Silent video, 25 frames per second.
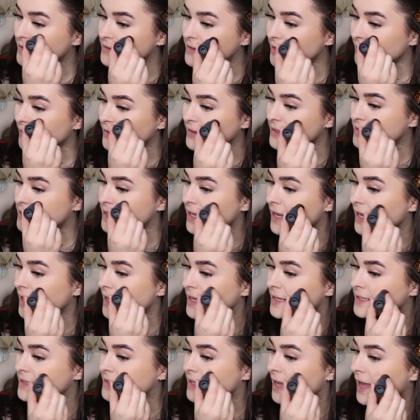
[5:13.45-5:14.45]
So this
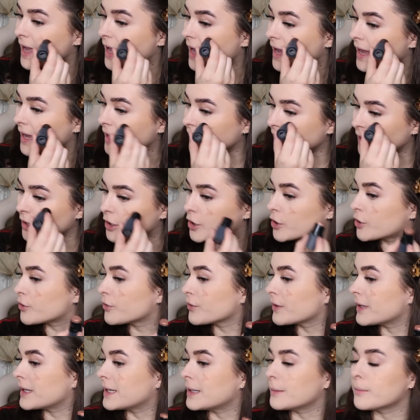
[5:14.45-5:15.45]
is a
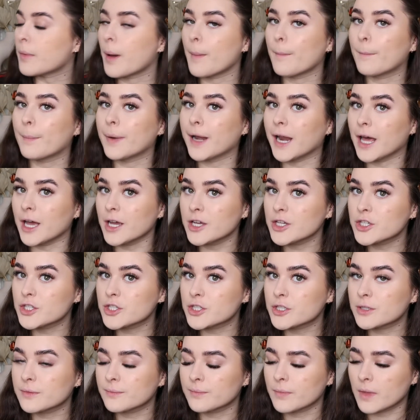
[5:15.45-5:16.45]
cream
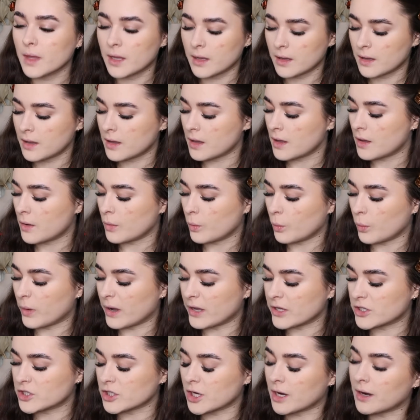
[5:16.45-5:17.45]
blush,
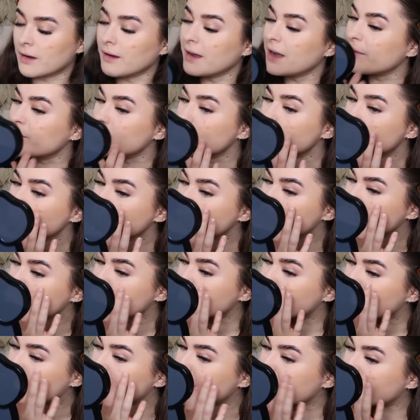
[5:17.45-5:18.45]
which I haven't always
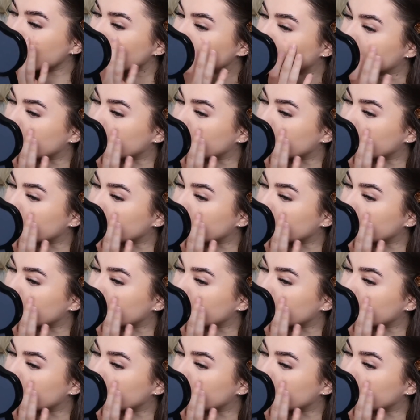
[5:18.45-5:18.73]
been a fan